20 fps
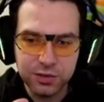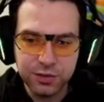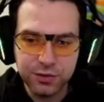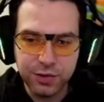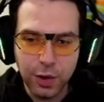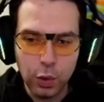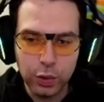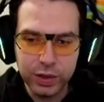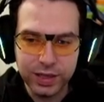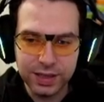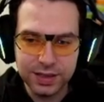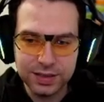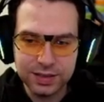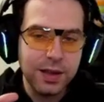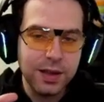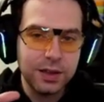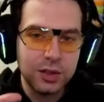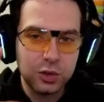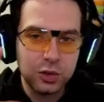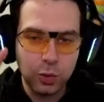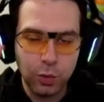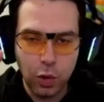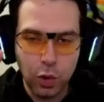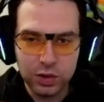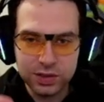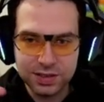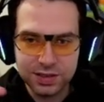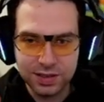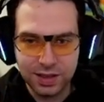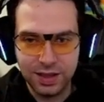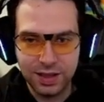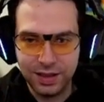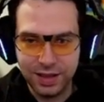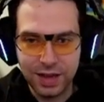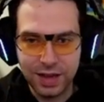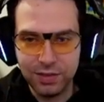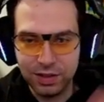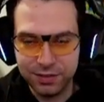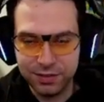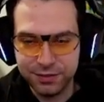focus towards
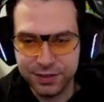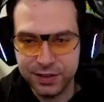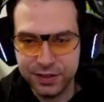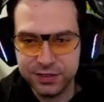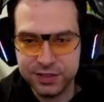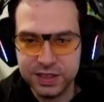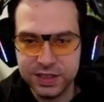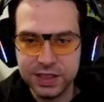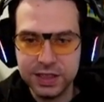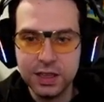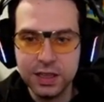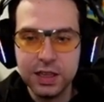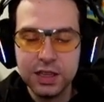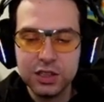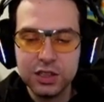level 50